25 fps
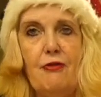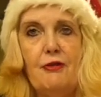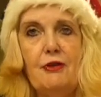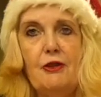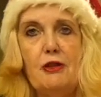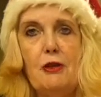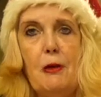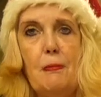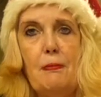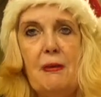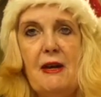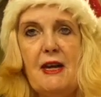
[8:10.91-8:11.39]

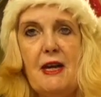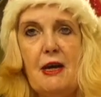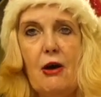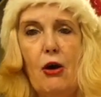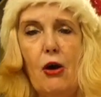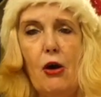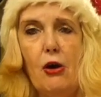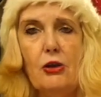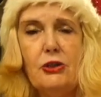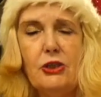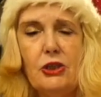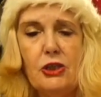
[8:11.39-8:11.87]
to be
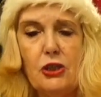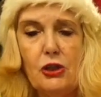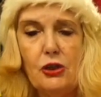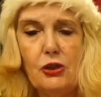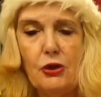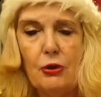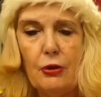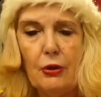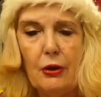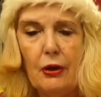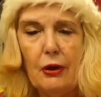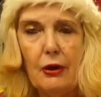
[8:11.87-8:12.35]
caster
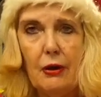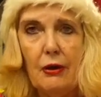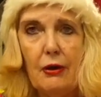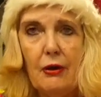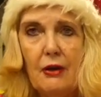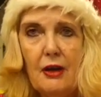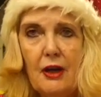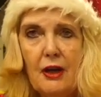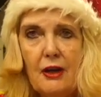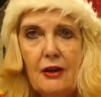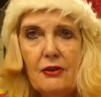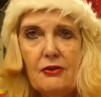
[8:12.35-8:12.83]
sugar.
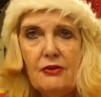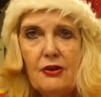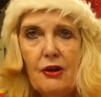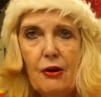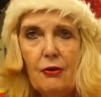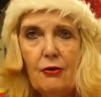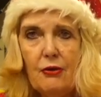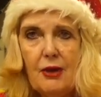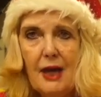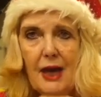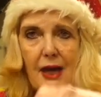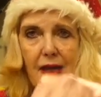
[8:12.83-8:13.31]

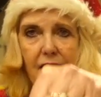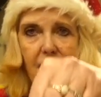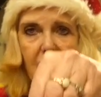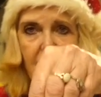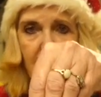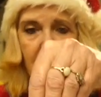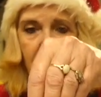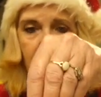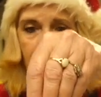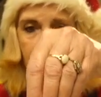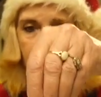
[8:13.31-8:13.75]
So that is the